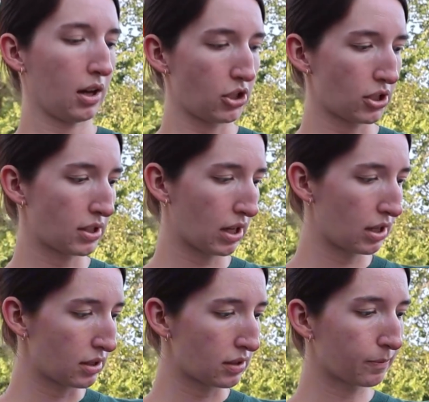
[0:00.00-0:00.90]
It just
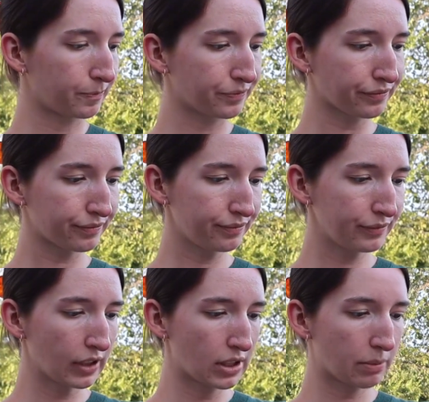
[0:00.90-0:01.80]
says
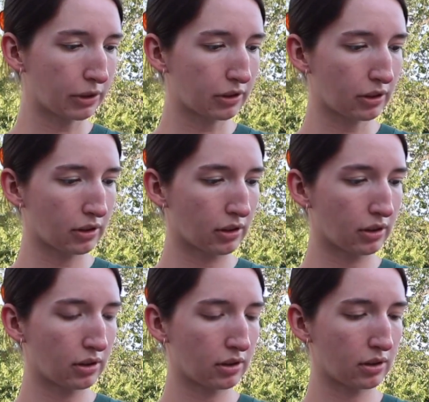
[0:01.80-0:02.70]
sprinkle
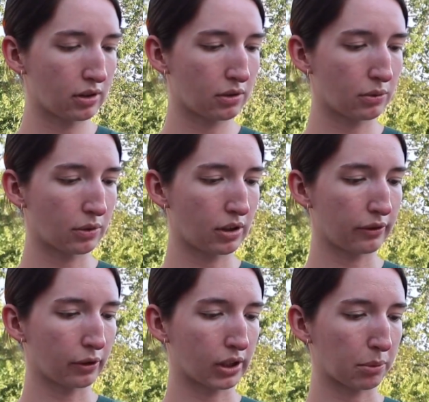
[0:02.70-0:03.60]

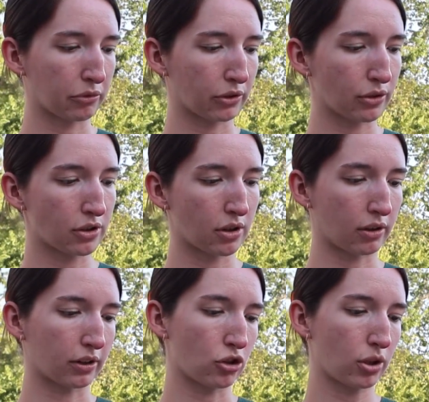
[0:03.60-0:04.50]
1/4 cup of rose tone
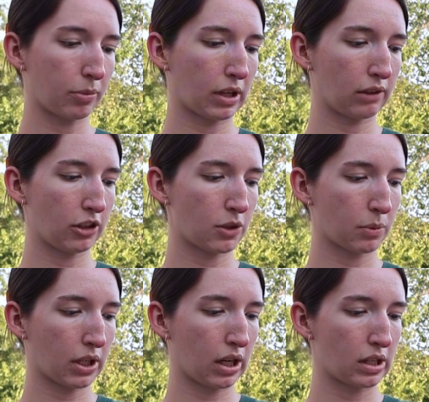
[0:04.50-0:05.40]
around the drip line of each
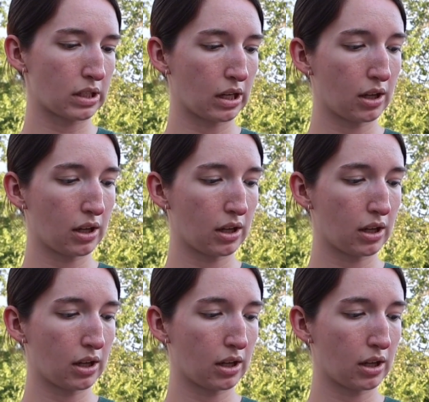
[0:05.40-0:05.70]
plant,